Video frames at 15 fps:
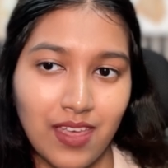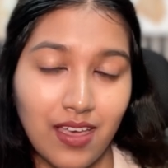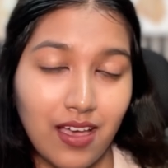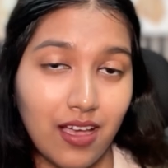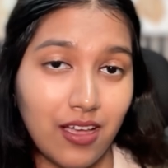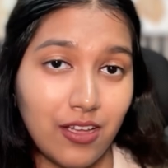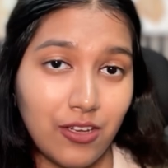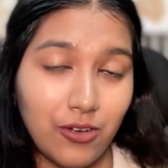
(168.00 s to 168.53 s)

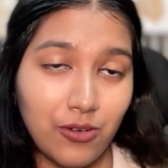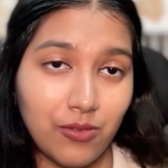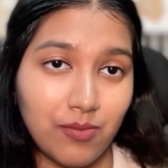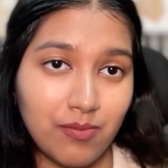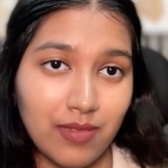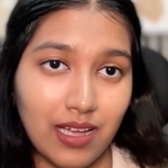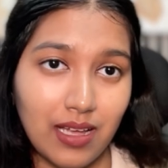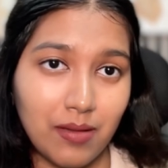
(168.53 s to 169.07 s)
No,
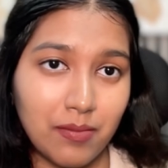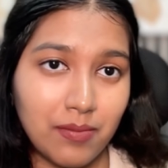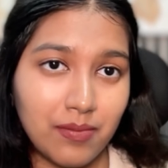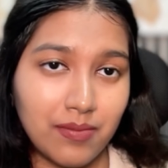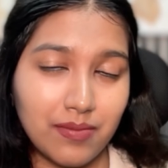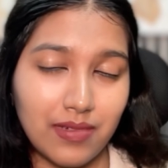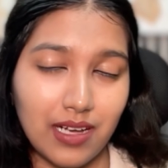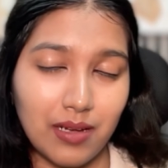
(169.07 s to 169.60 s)

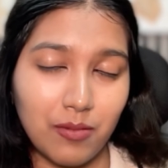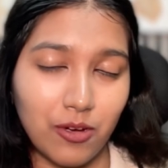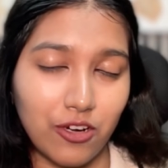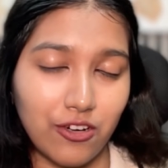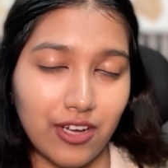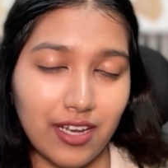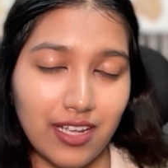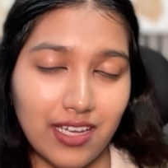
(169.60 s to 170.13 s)
I'm all
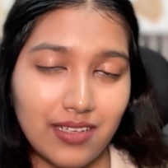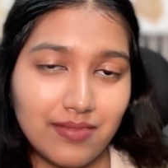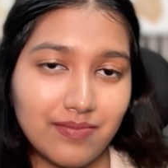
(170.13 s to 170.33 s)
ready.